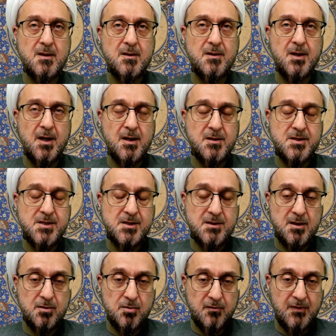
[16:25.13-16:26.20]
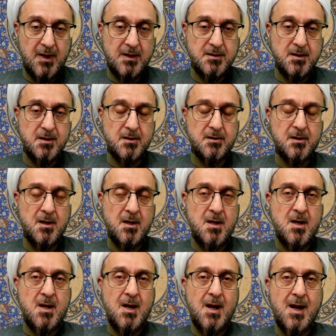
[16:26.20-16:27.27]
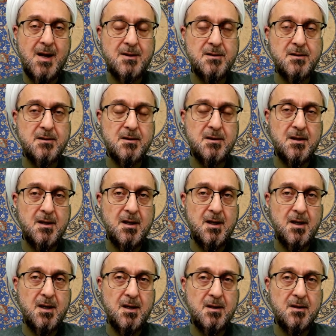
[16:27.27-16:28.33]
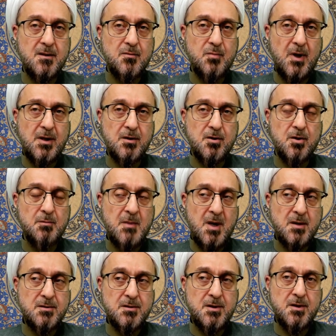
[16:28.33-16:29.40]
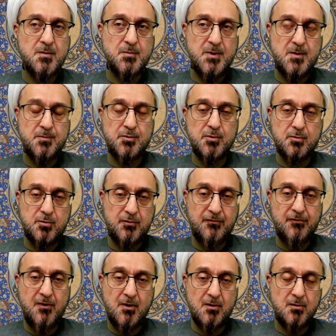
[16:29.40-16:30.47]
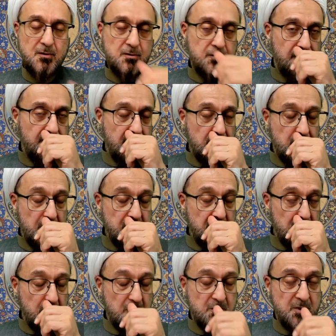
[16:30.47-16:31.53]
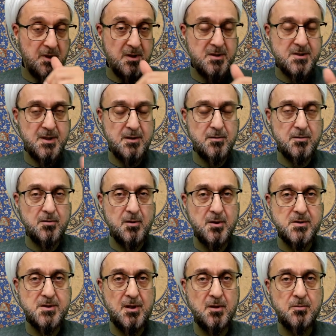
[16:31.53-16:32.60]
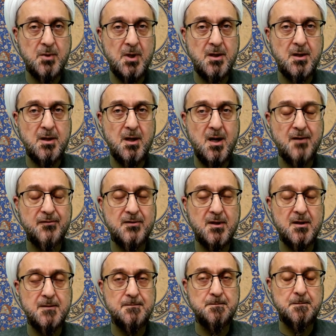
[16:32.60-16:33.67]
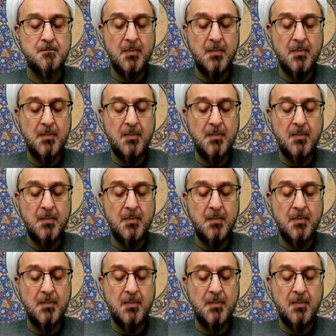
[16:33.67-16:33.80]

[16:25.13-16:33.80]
the incident of Ghadir, and by commanding people to follow Amir al-Mu'mineen salawatullah salamu alayhi after him.